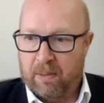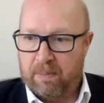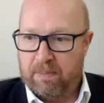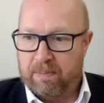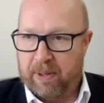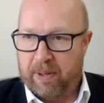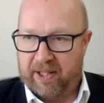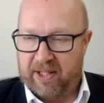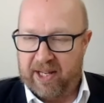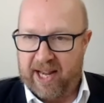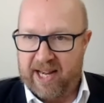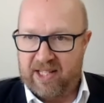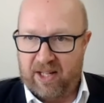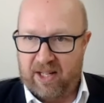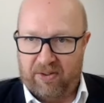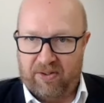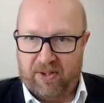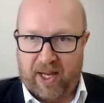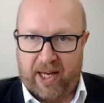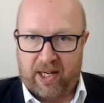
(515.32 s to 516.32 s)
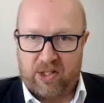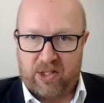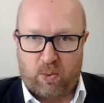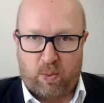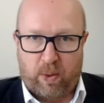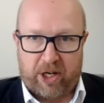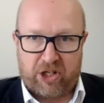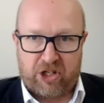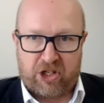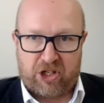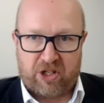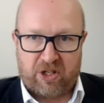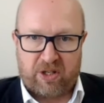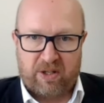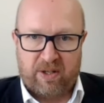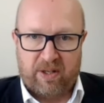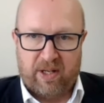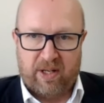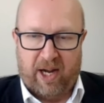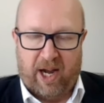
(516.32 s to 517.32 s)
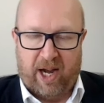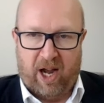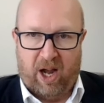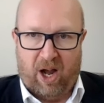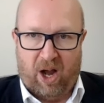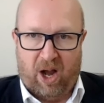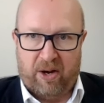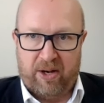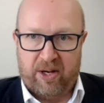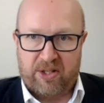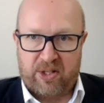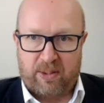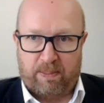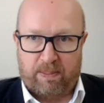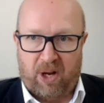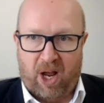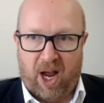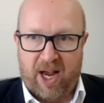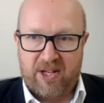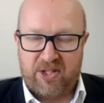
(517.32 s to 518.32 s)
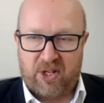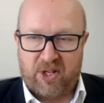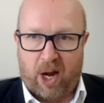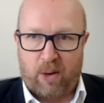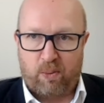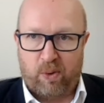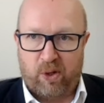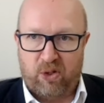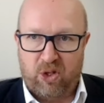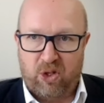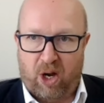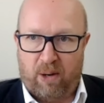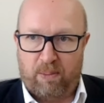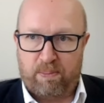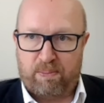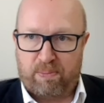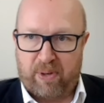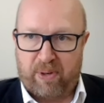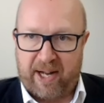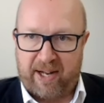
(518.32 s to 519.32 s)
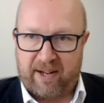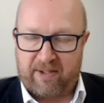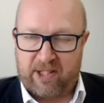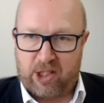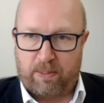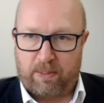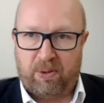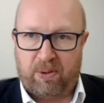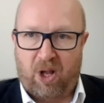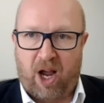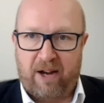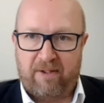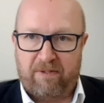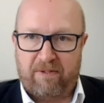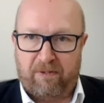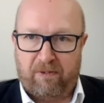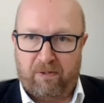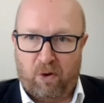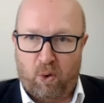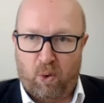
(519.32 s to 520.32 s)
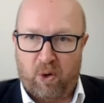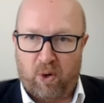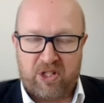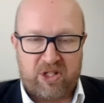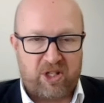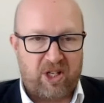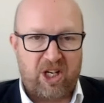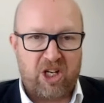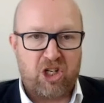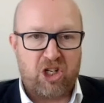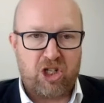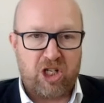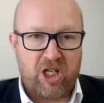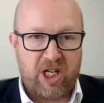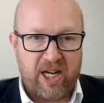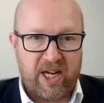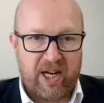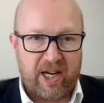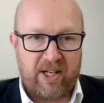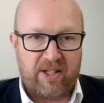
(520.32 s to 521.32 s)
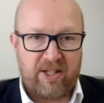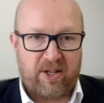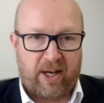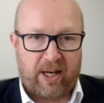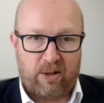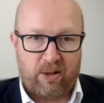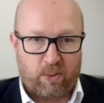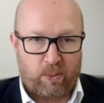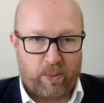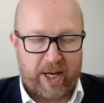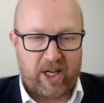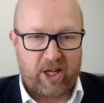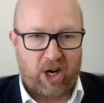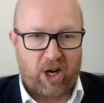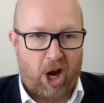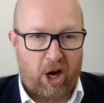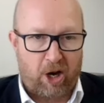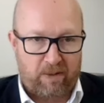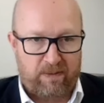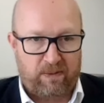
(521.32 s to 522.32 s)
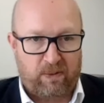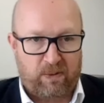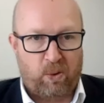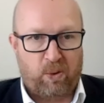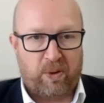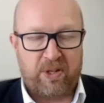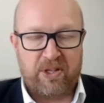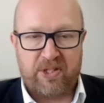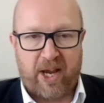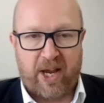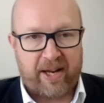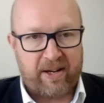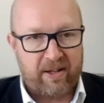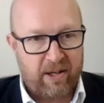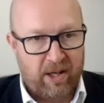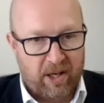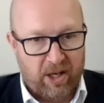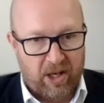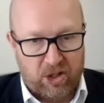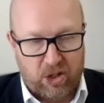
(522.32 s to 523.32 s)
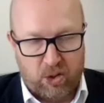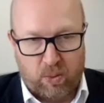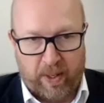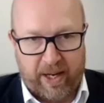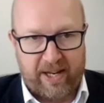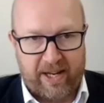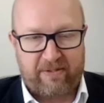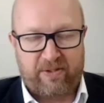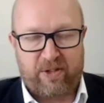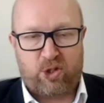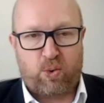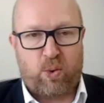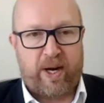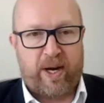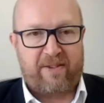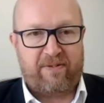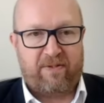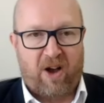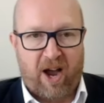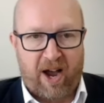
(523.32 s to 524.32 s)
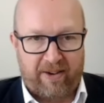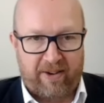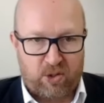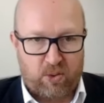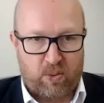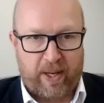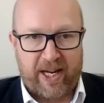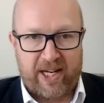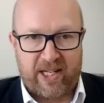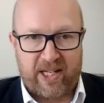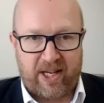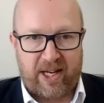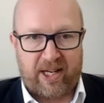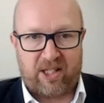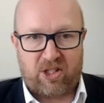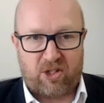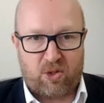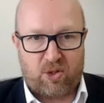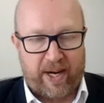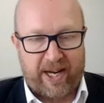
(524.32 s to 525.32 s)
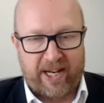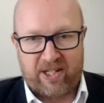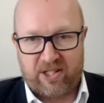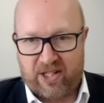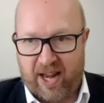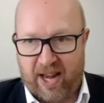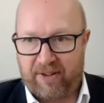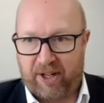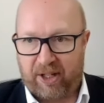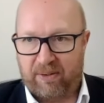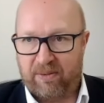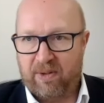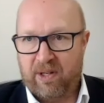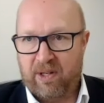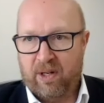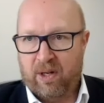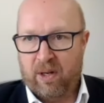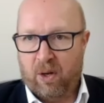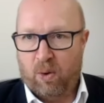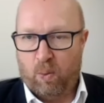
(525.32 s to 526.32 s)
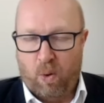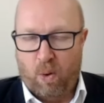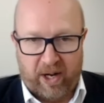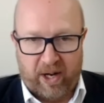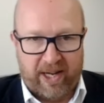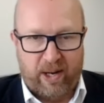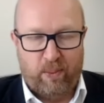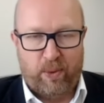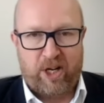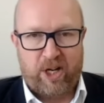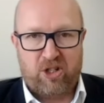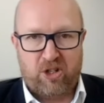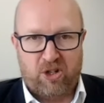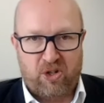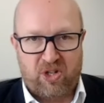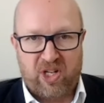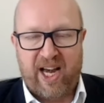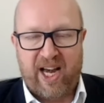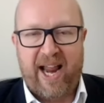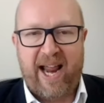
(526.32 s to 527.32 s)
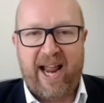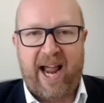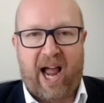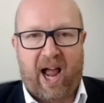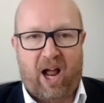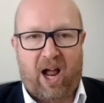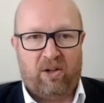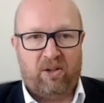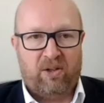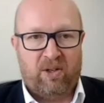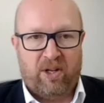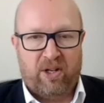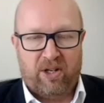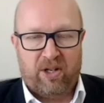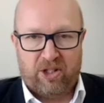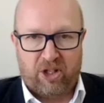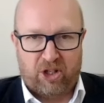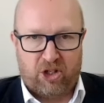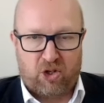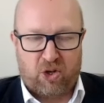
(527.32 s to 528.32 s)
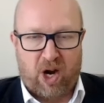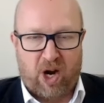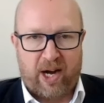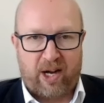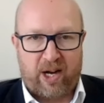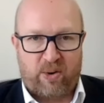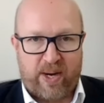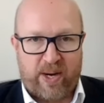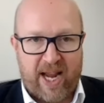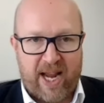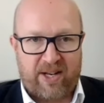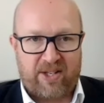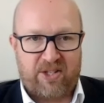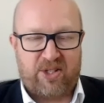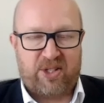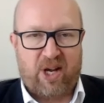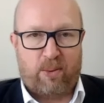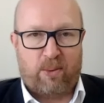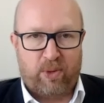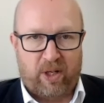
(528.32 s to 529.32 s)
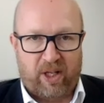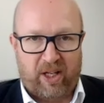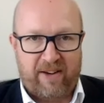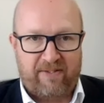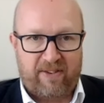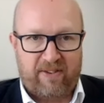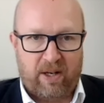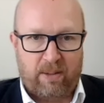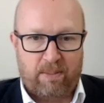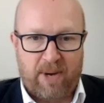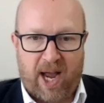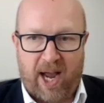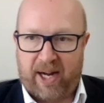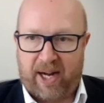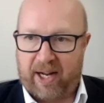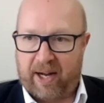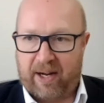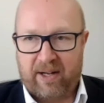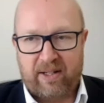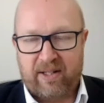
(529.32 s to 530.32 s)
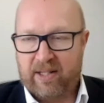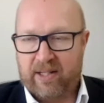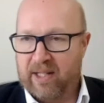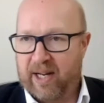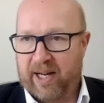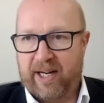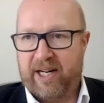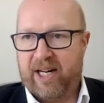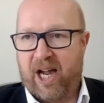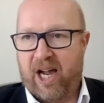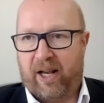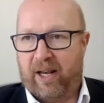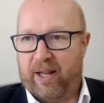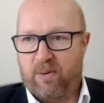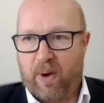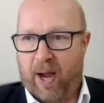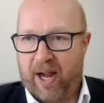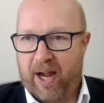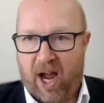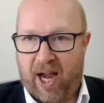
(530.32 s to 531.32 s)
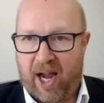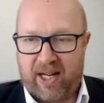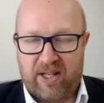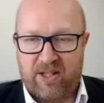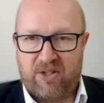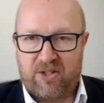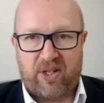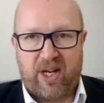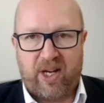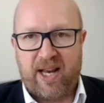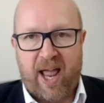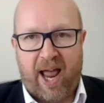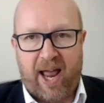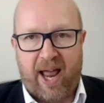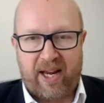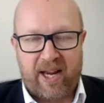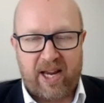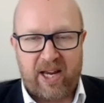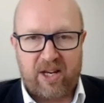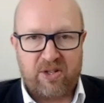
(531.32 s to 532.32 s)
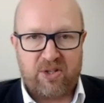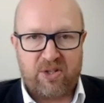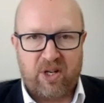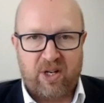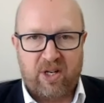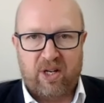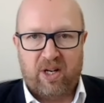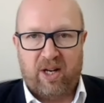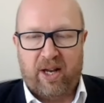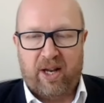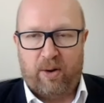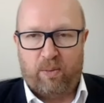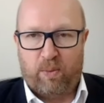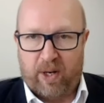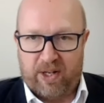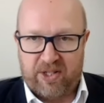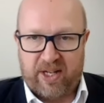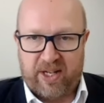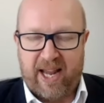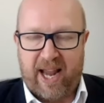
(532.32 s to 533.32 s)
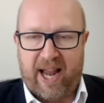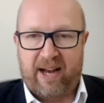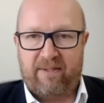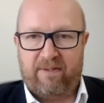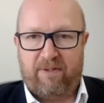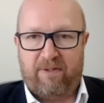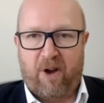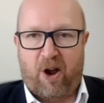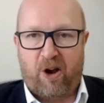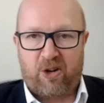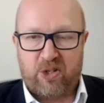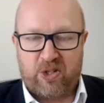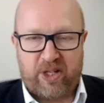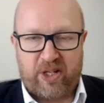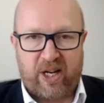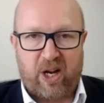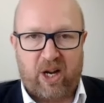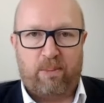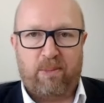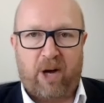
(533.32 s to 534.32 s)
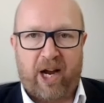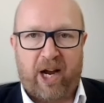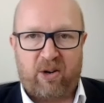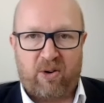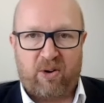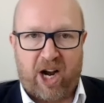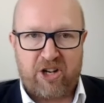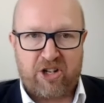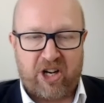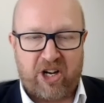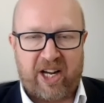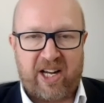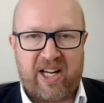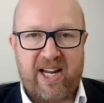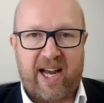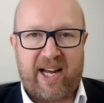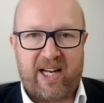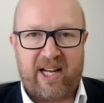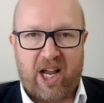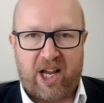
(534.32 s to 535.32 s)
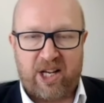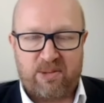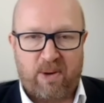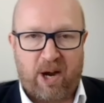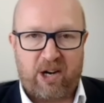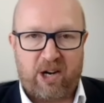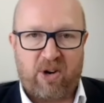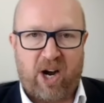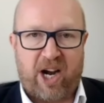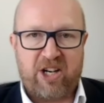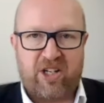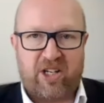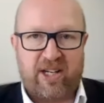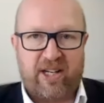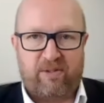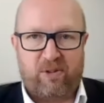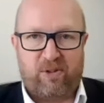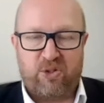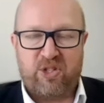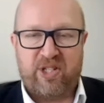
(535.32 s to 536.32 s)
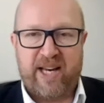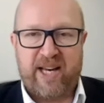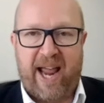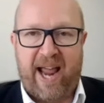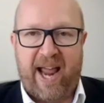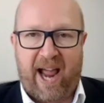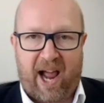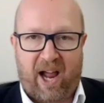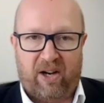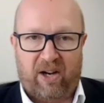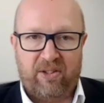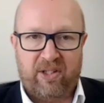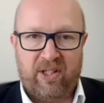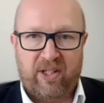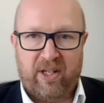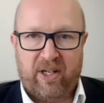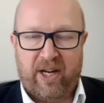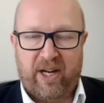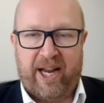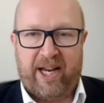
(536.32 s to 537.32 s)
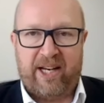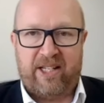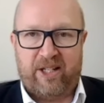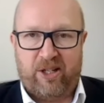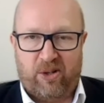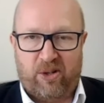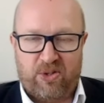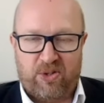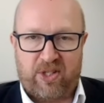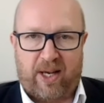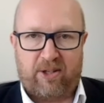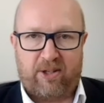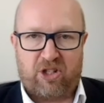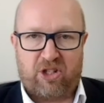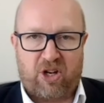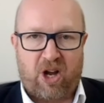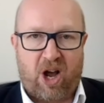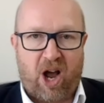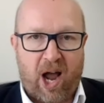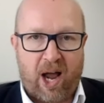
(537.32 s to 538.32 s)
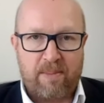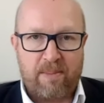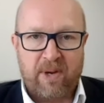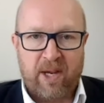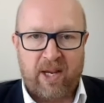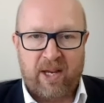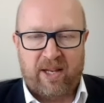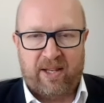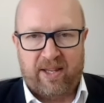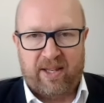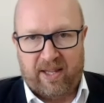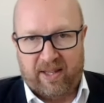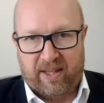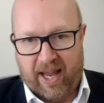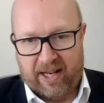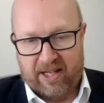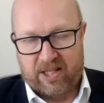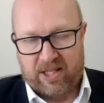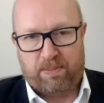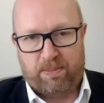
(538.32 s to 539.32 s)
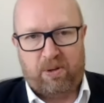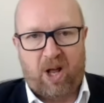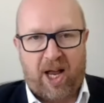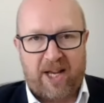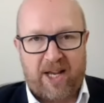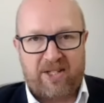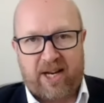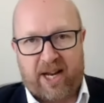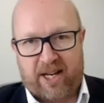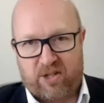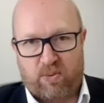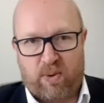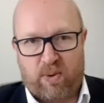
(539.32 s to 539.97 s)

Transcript: But these are things which uh, on the supply side will not bring supply forward to this year. It's something that we can hope for and say 2025, 2026, 2027. What can we do now to try and create some relief in the market? And the only way I can see that is once again focusing on migration and getting those migration levels down until such time that supply starts